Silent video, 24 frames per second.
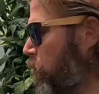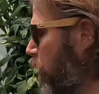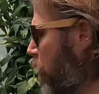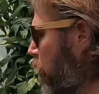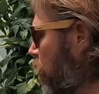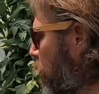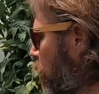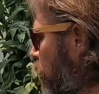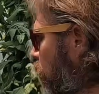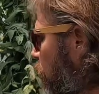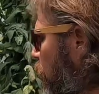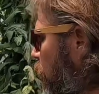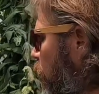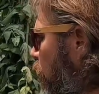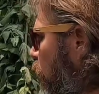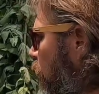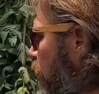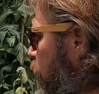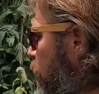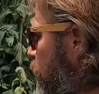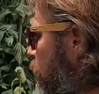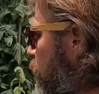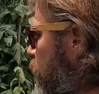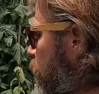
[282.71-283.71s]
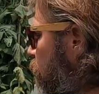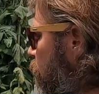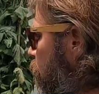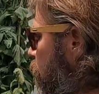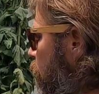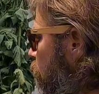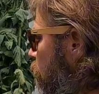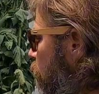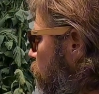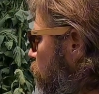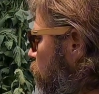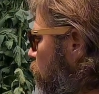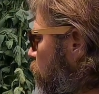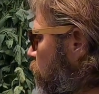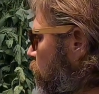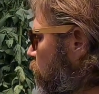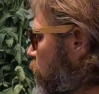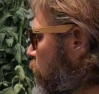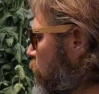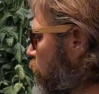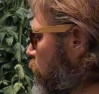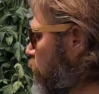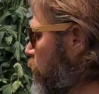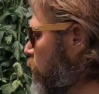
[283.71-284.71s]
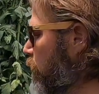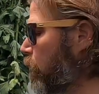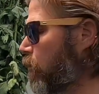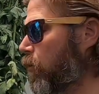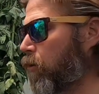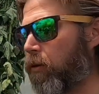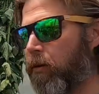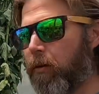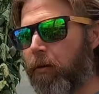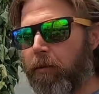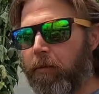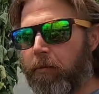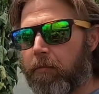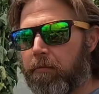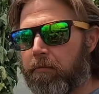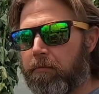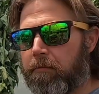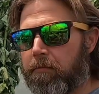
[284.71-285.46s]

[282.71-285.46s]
but really loved it until